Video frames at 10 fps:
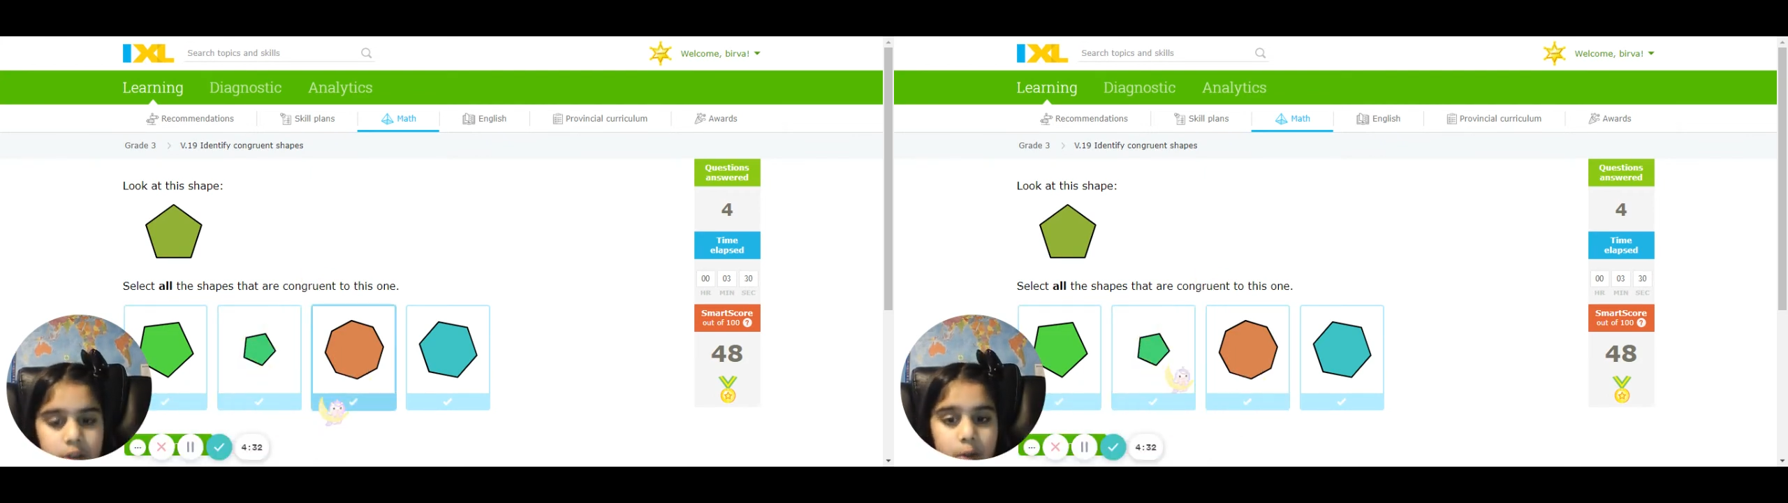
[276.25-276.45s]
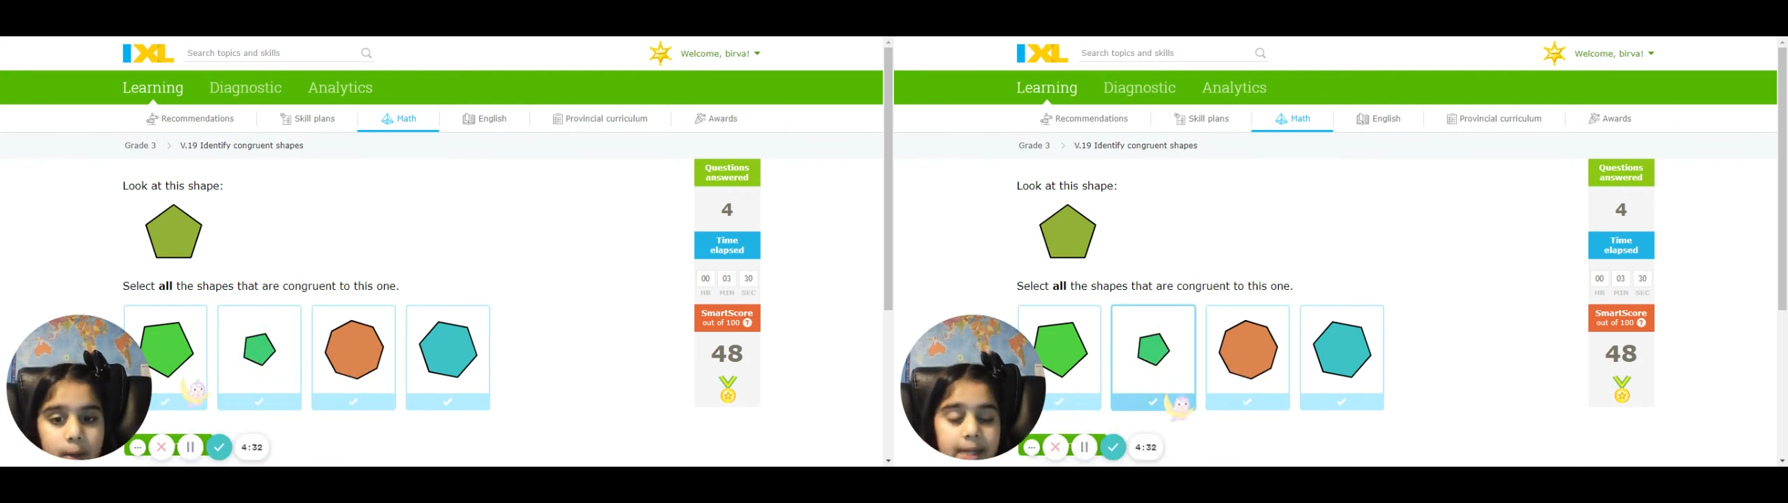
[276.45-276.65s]

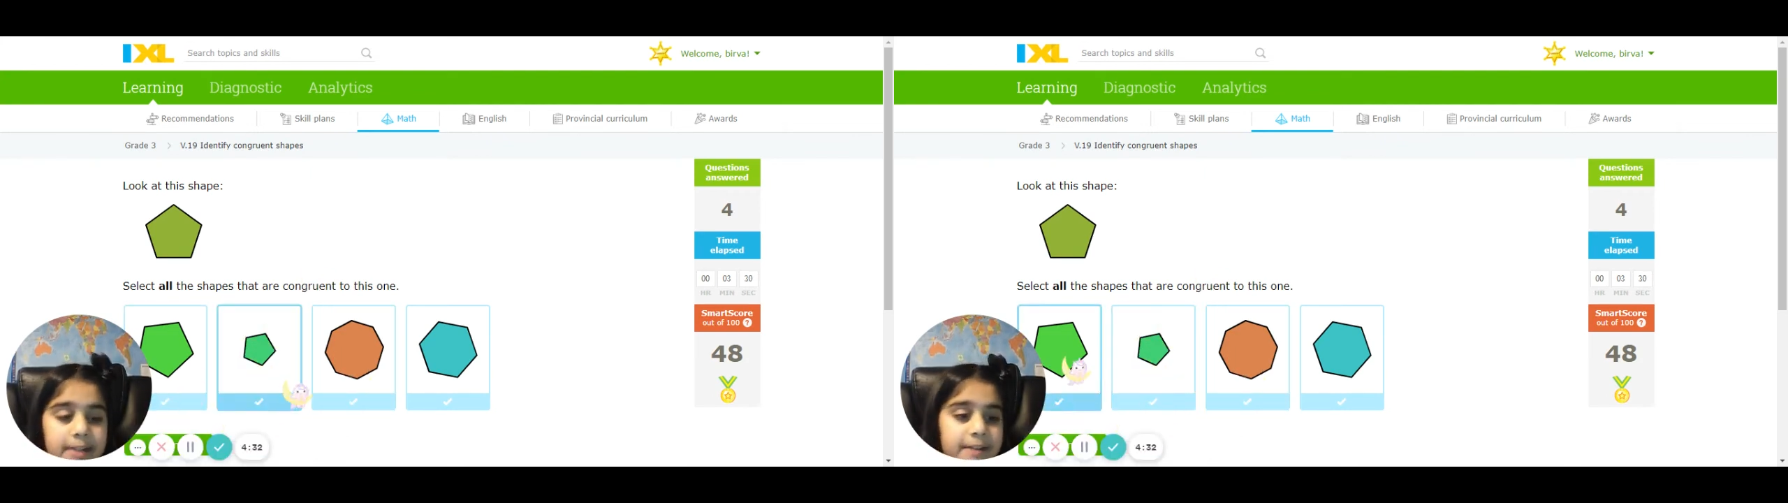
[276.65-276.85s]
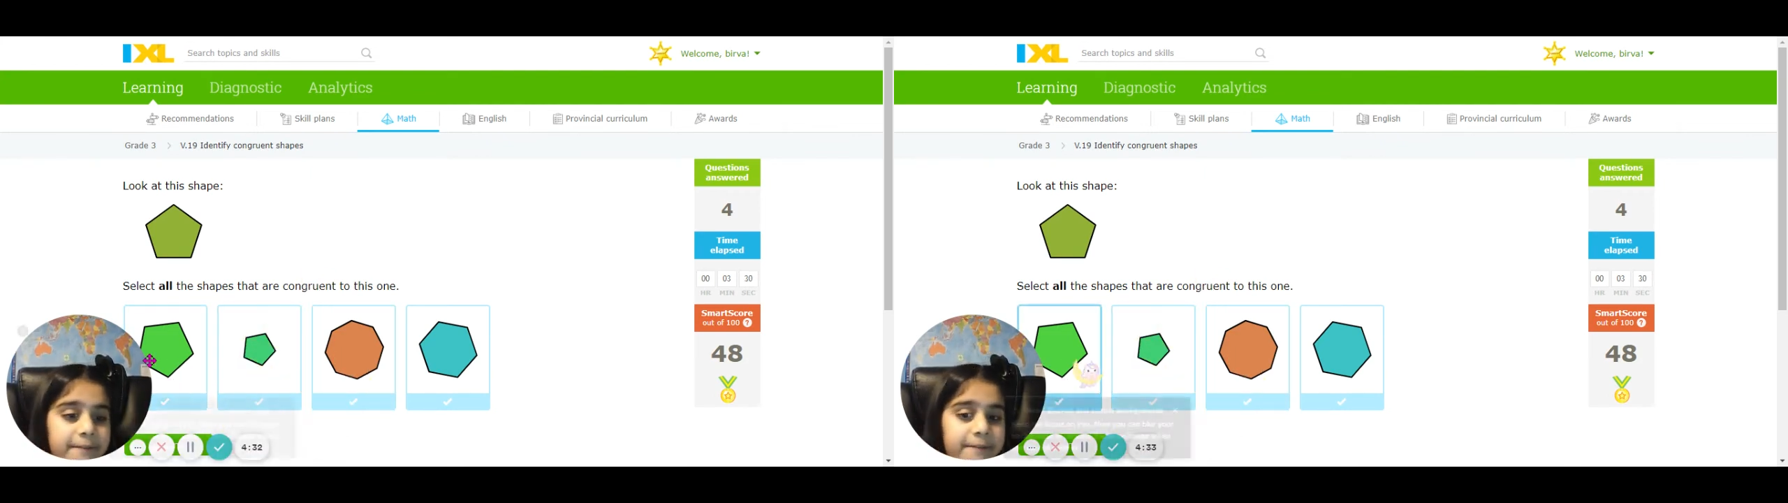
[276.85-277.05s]
So it
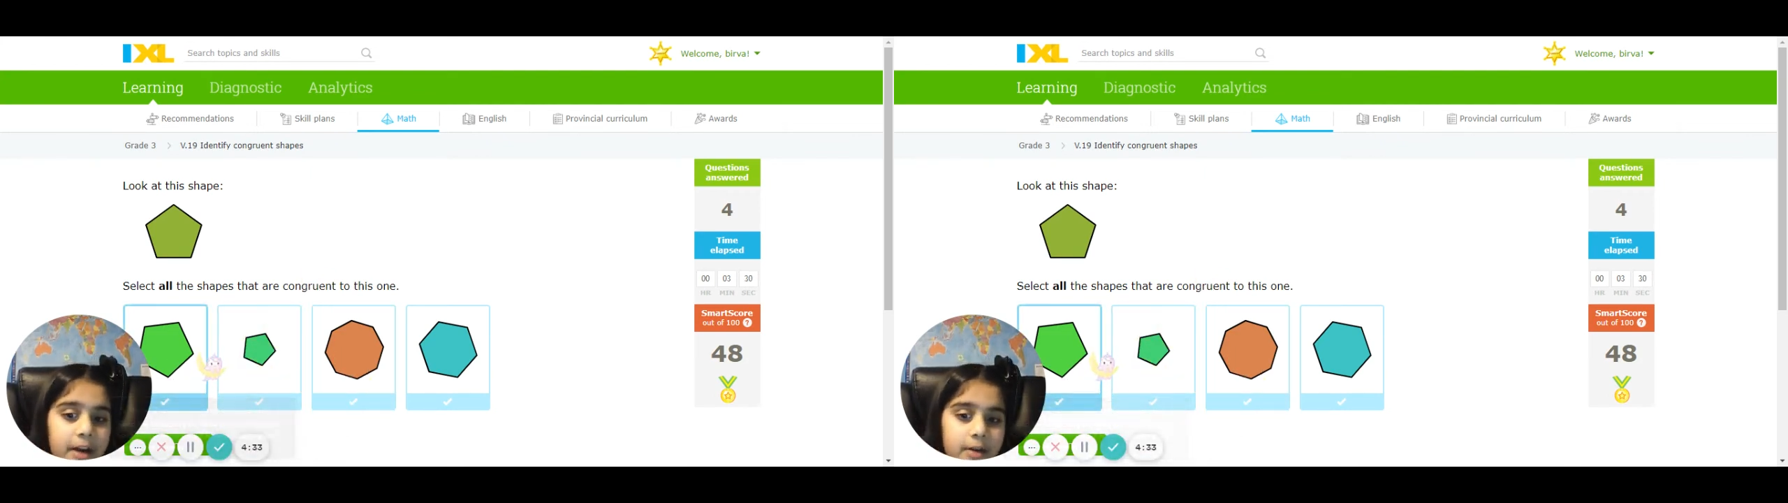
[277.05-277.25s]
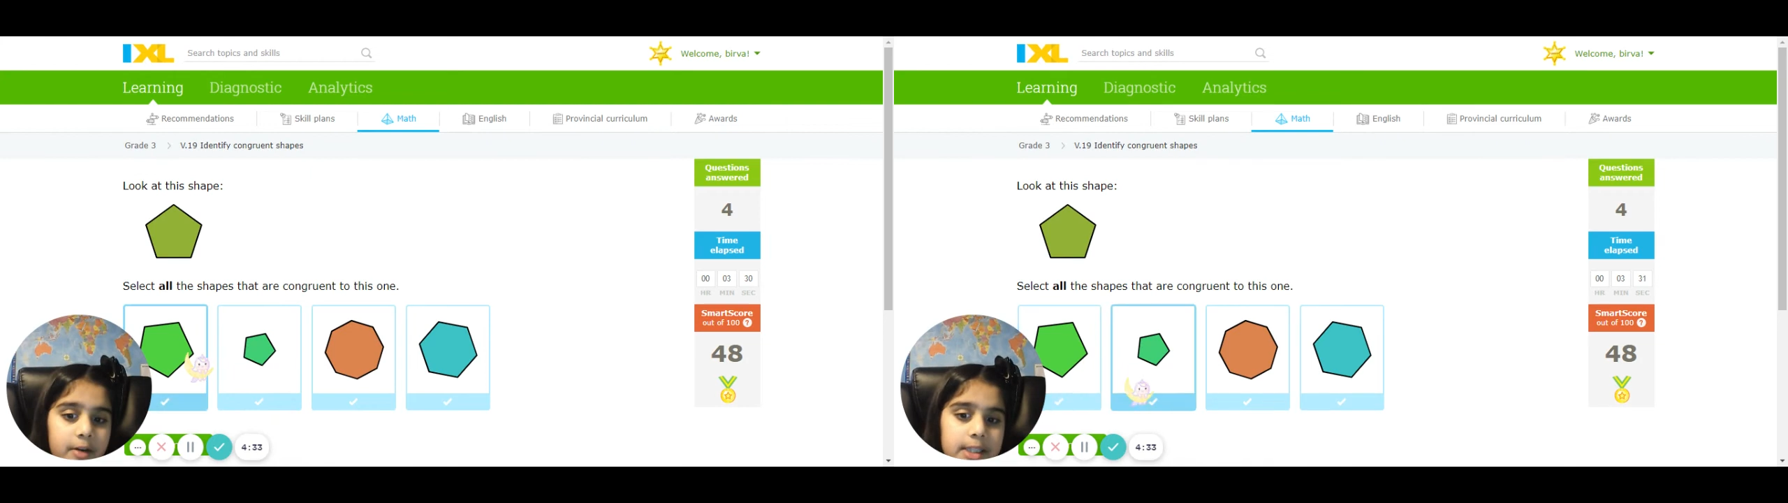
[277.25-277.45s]
is a
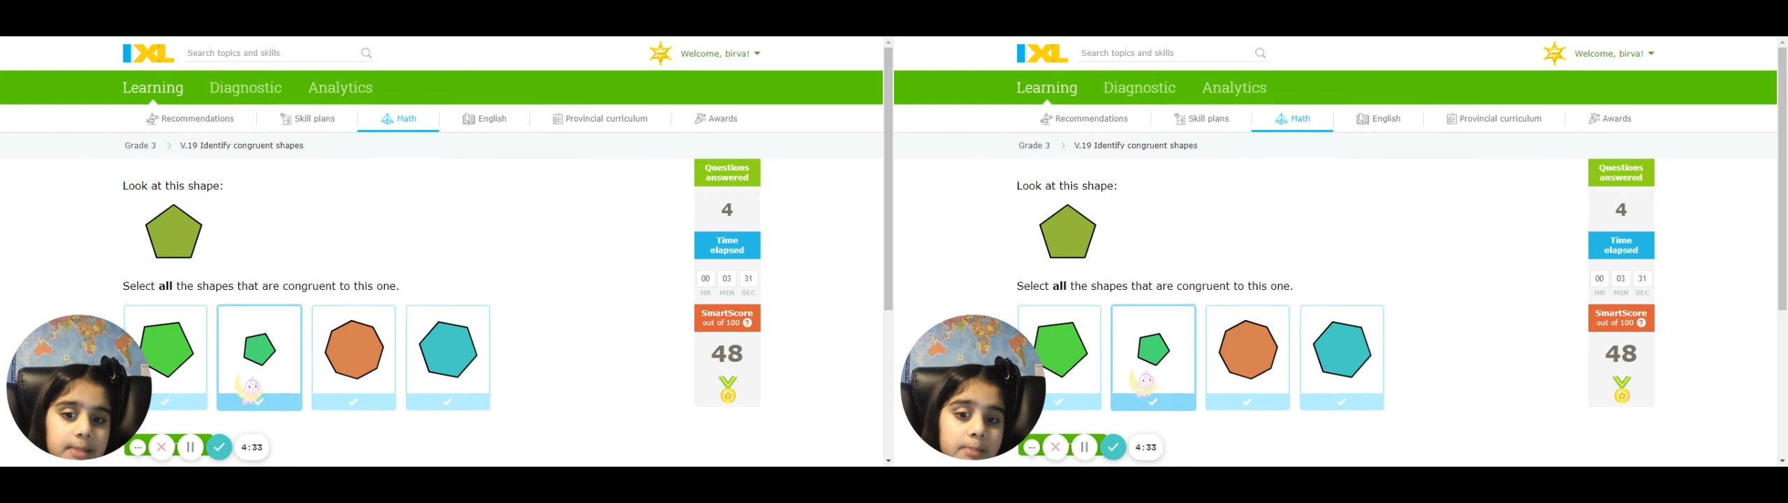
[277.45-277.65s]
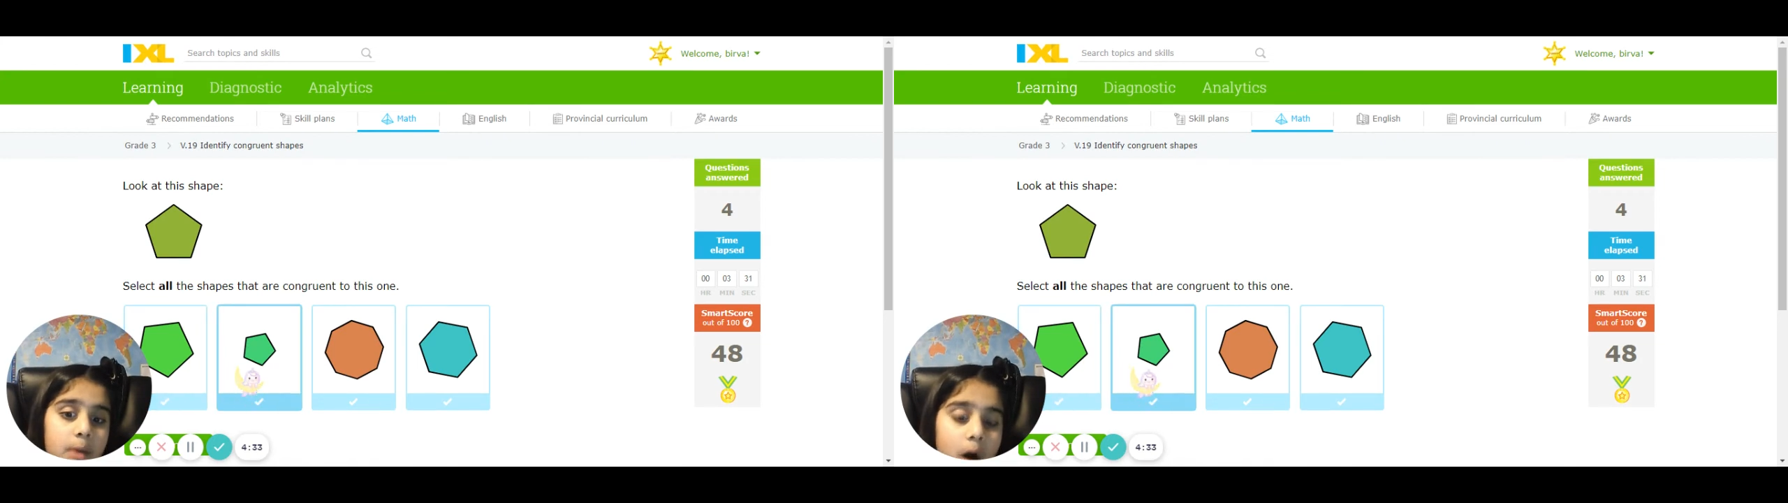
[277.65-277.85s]
very
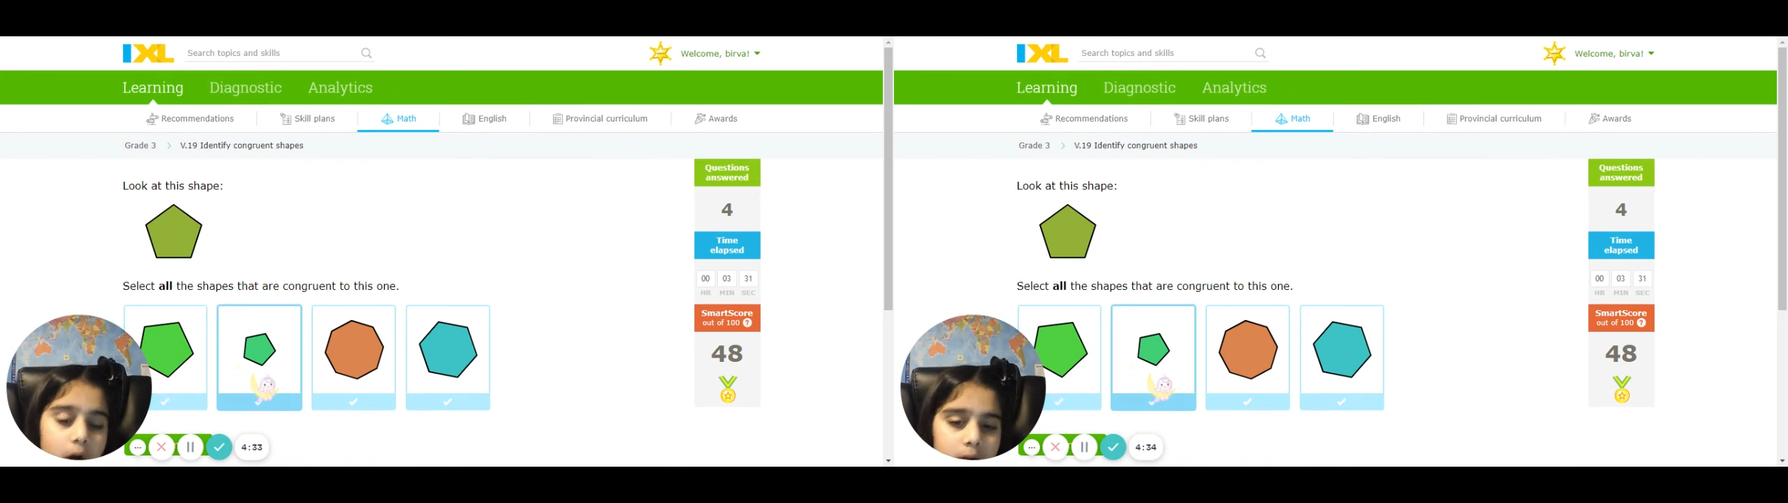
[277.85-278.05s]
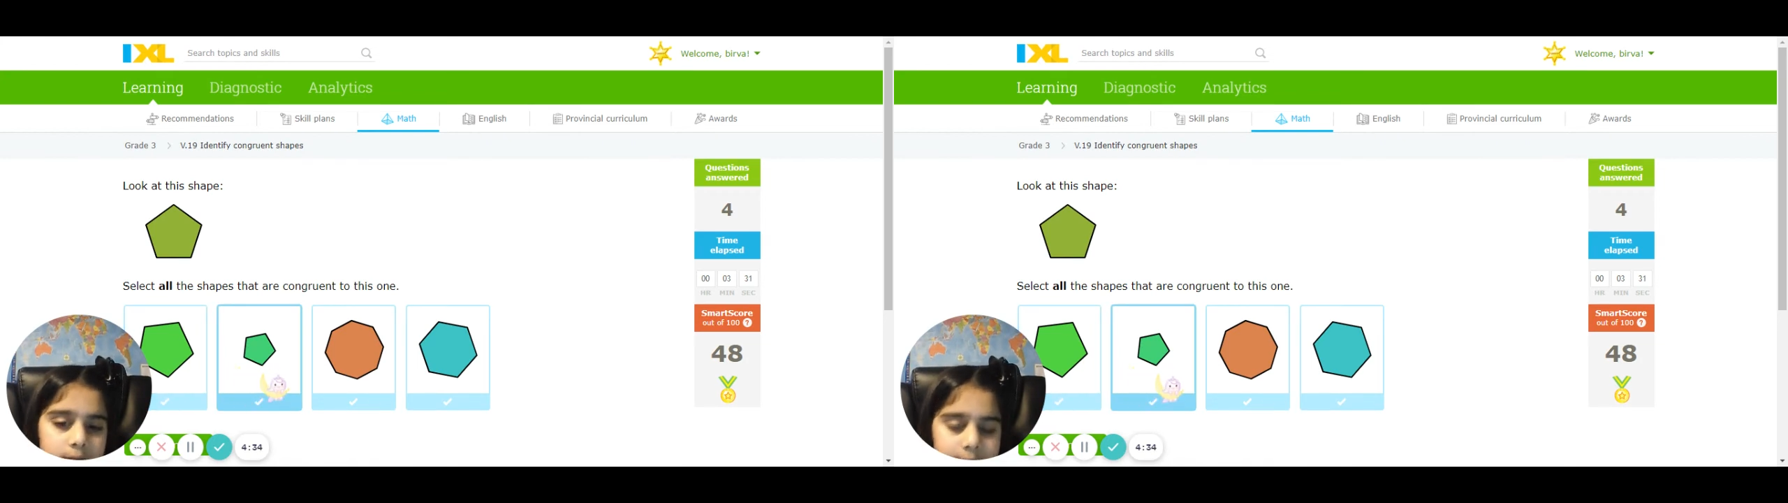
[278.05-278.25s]
small